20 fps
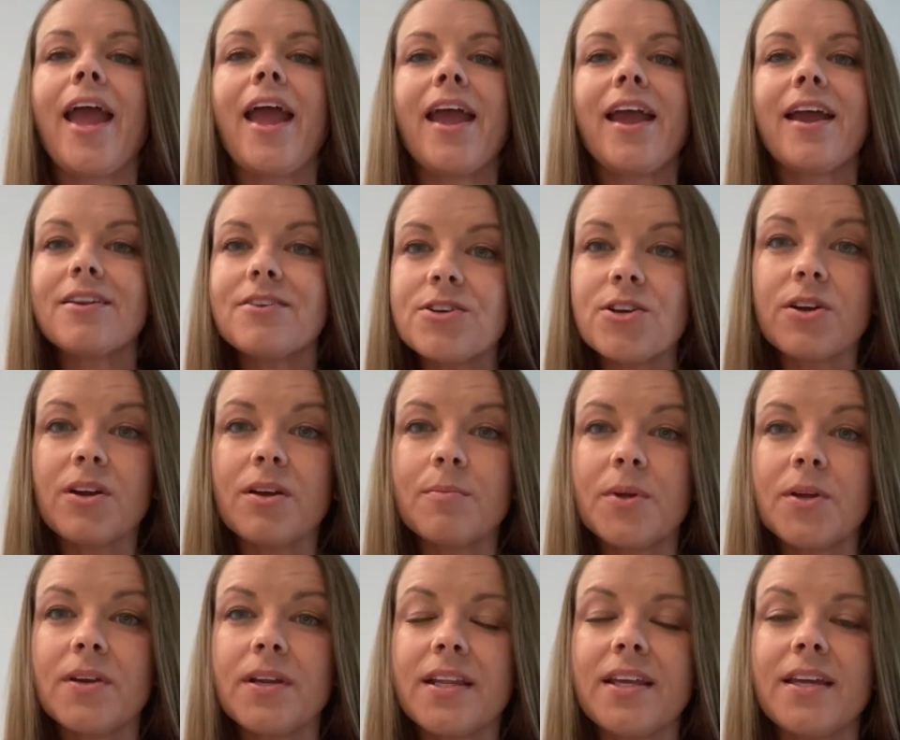and your
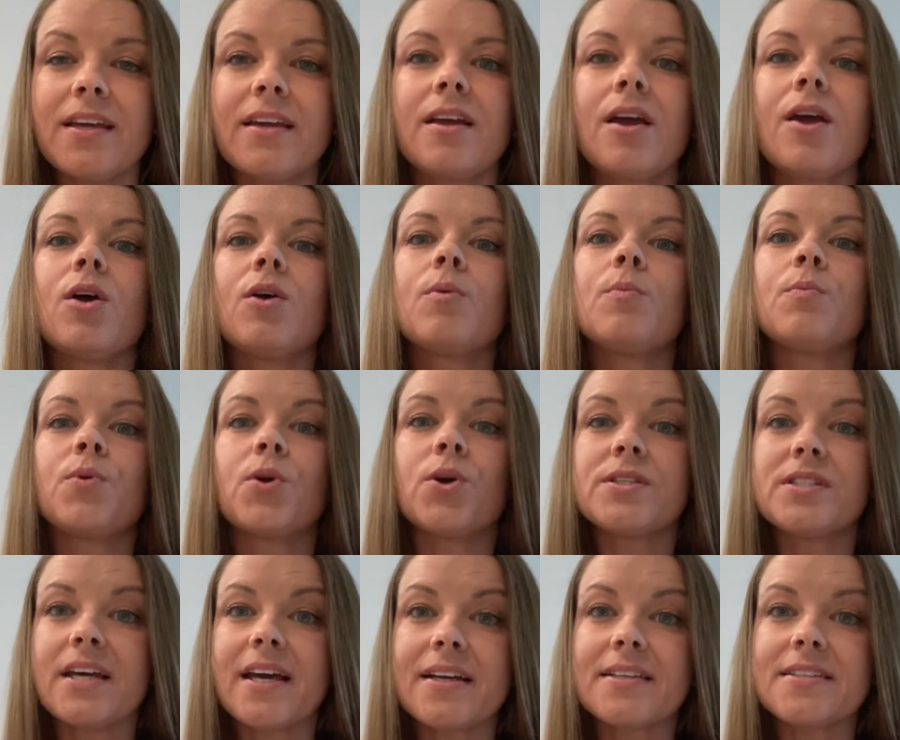community
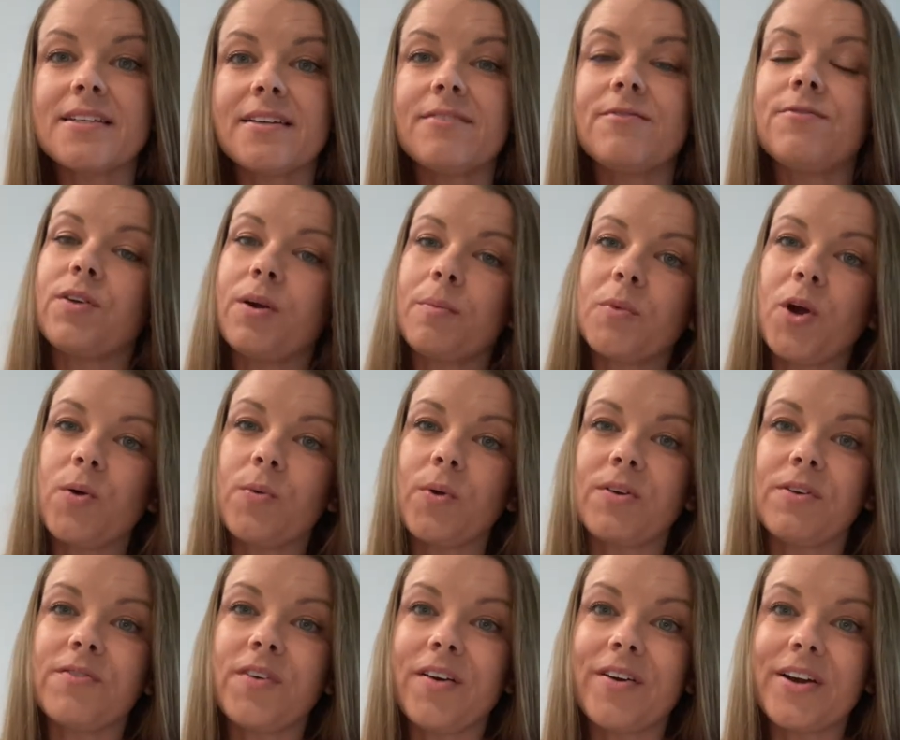protected from
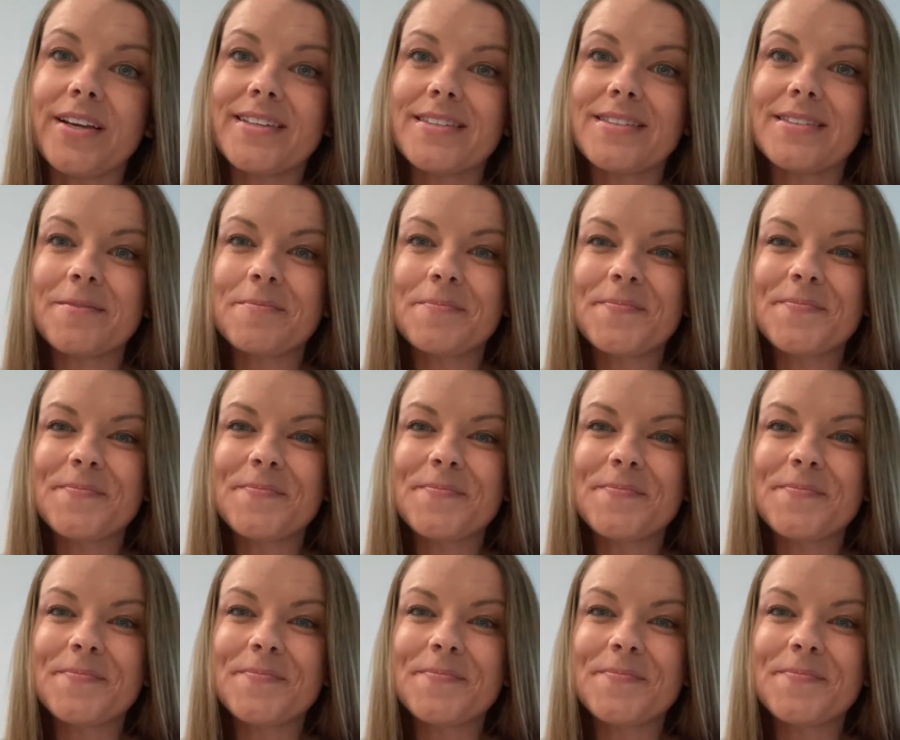coronavirus.